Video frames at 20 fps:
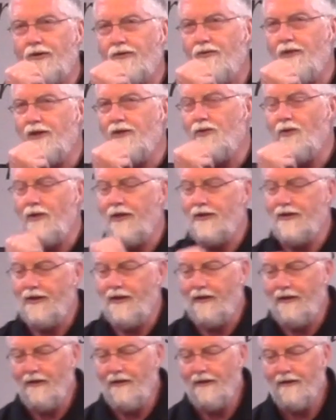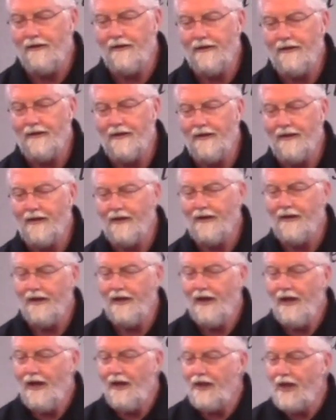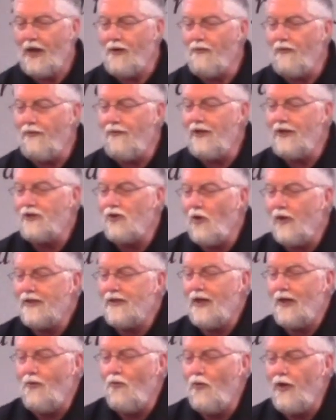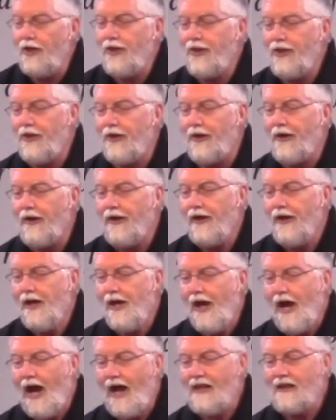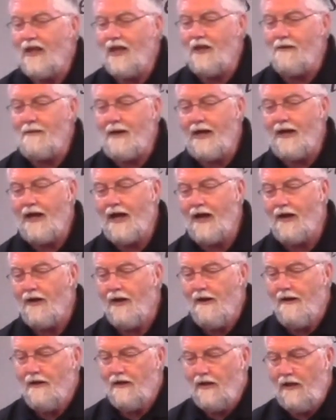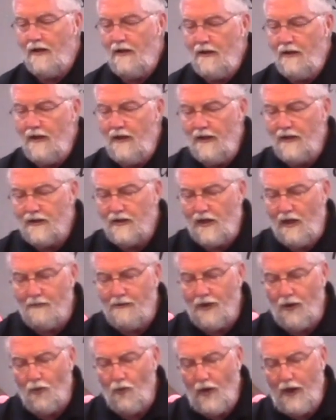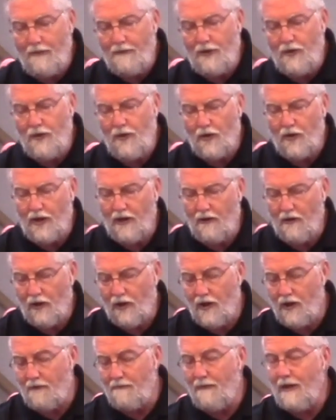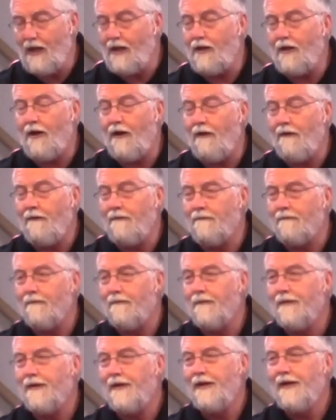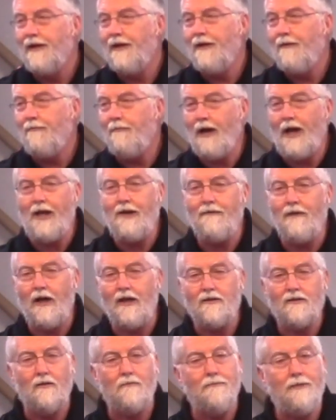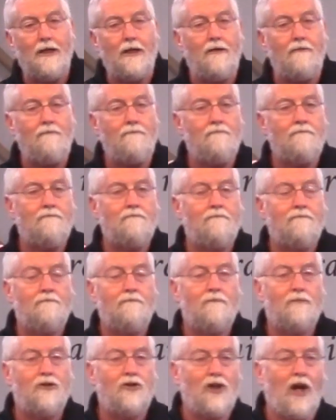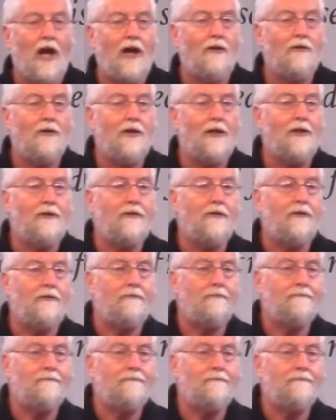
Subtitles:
rejoicing. They were rejoicing with her. I think about how some of the women who could have been there might have also been childless.